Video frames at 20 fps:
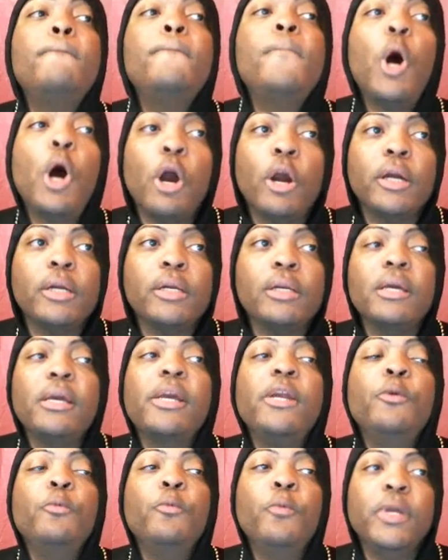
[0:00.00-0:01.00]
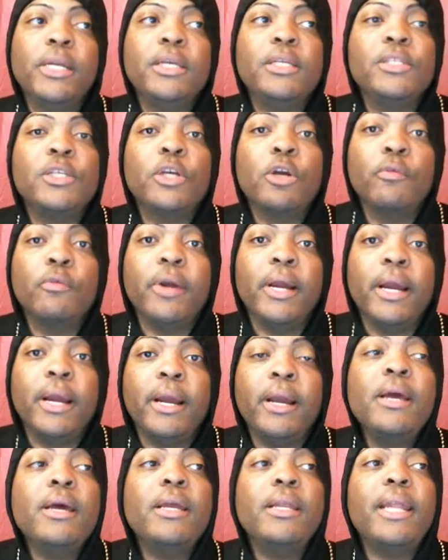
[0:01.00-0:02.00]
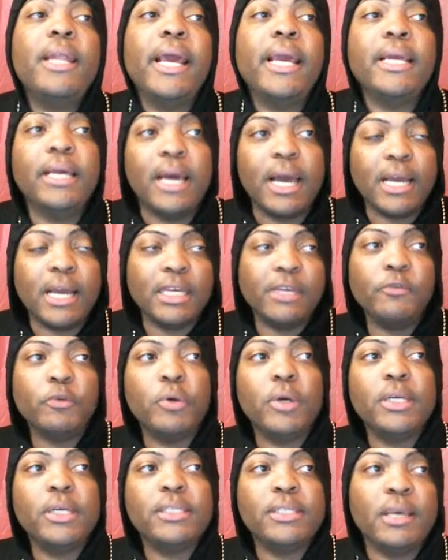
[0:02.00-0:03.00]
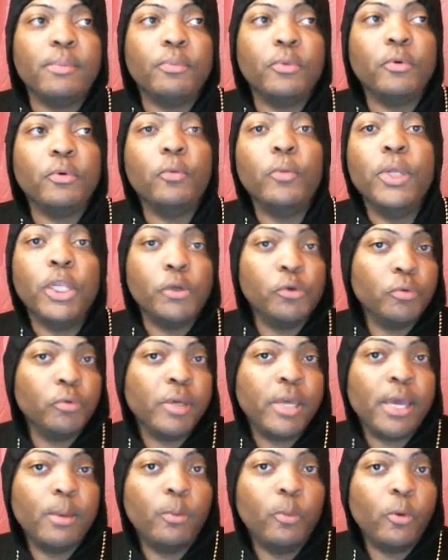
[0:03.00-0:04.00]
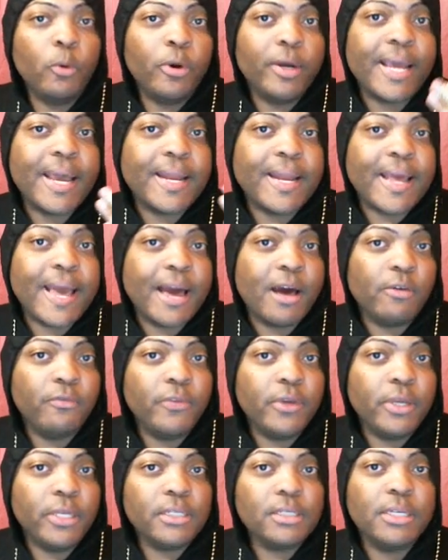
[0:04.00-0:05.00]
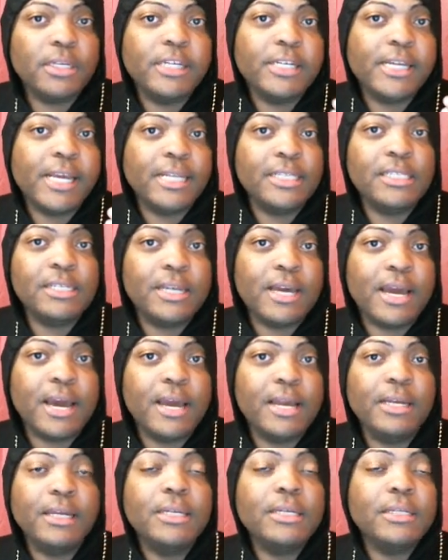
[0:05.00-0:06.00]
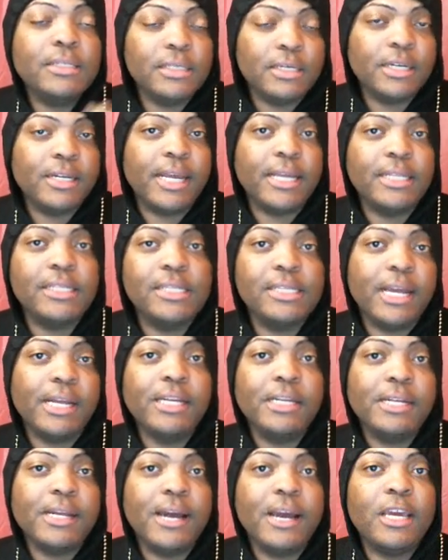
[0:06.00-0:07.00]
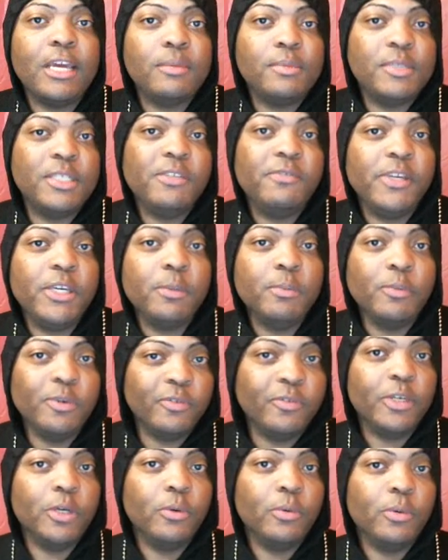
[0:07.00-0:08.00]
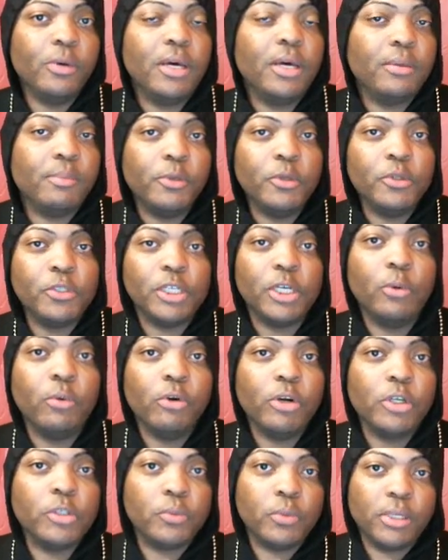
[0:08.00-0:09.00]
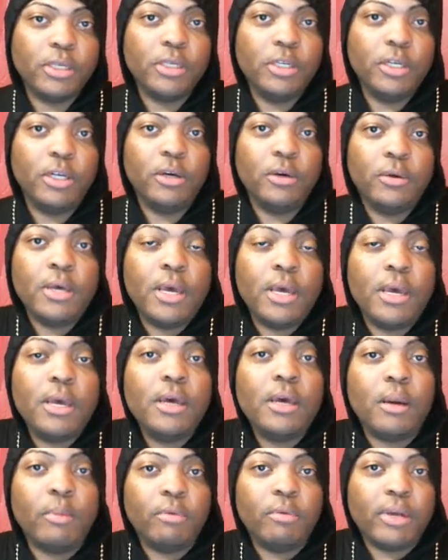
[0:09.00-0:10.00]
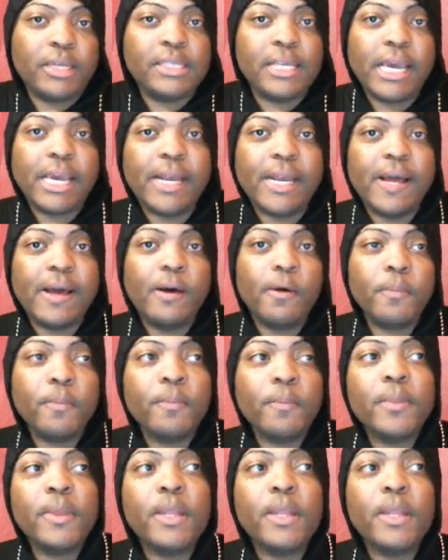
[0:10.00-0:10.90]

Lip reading: part in Wendy's career. Like, I'll give you an example. When Little Kim wore that outfit to the 1999 MTV Movie Music Awards with, you know, her breasts hanging out,